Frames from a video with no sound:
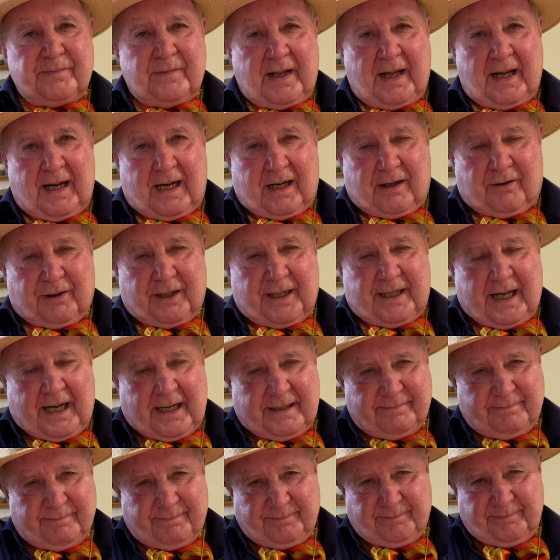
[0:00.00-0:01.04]
Hello
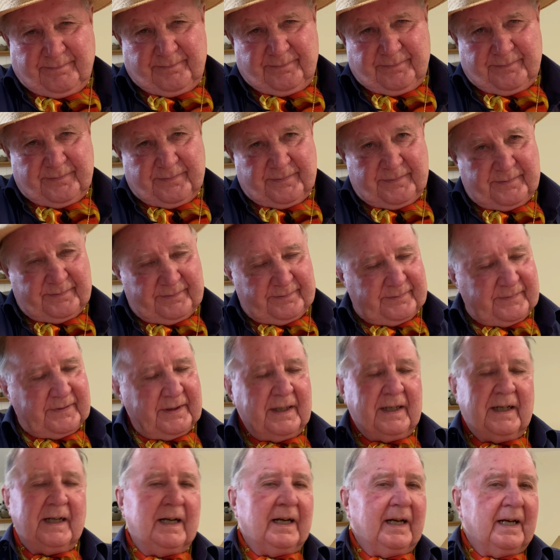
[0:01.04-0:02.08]
again,
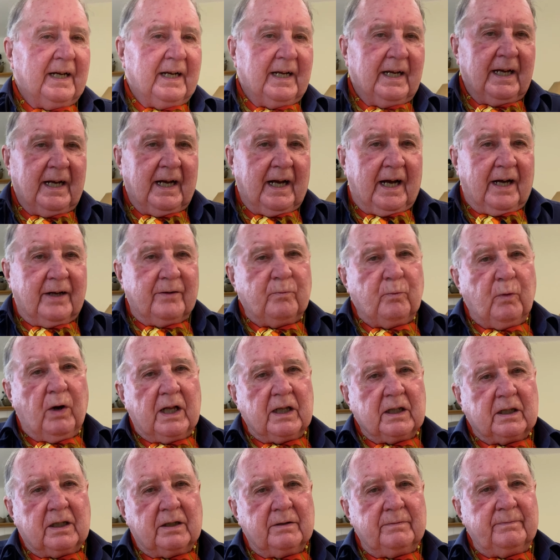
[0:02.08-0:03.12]
and
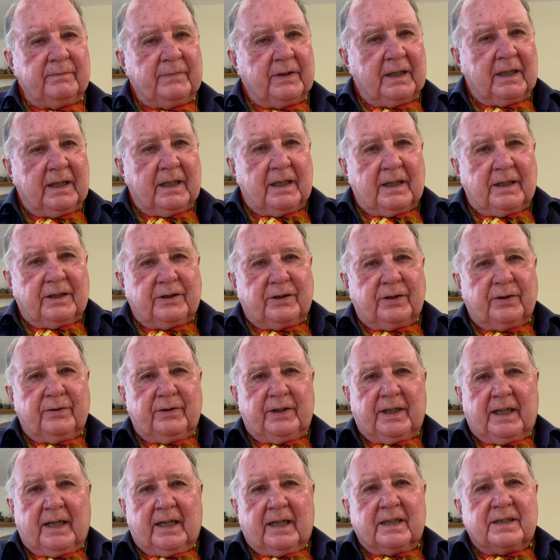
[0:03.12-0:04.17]
welcome to
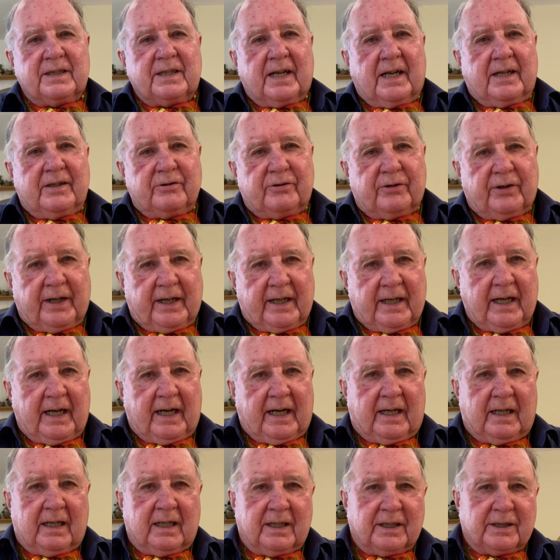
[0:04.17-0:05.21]
the eccentric
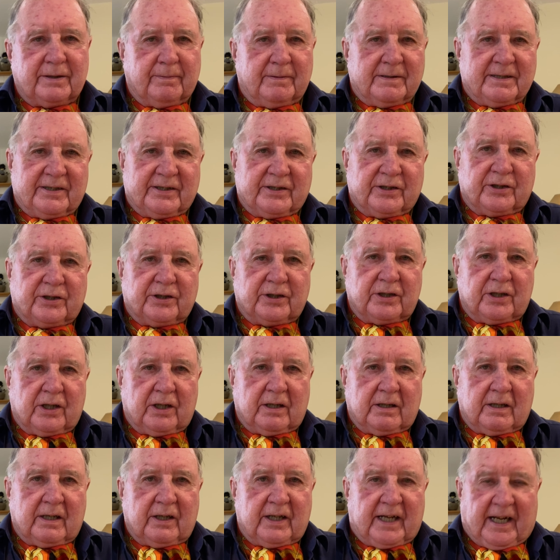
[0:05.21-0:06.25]
Englishman's
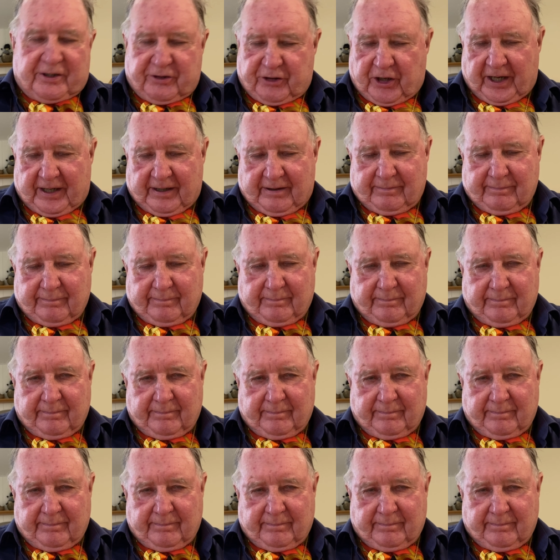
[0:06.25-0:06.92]
kitchen.